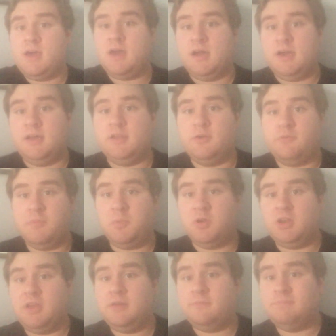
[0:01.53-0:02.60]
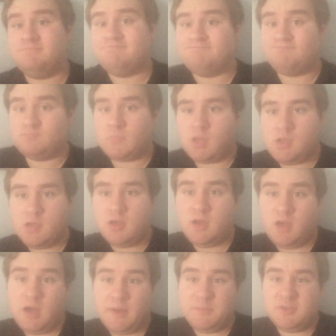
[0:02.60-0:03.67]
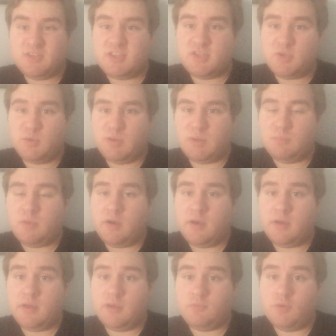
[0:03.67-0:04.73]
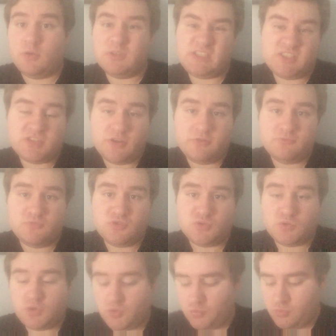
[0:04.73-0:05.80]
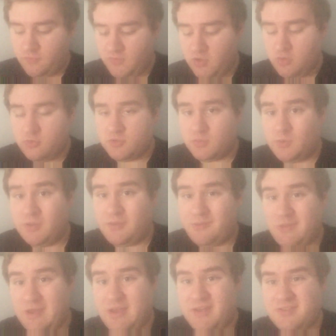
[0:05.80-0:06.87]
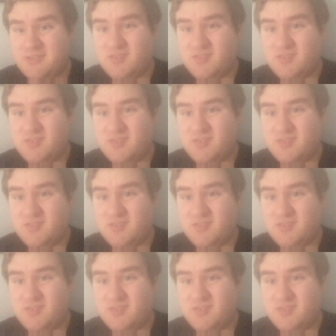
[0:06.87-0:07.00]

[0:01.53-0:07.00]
Hello everybody, I'm continuing my Rolling Stones reviews with their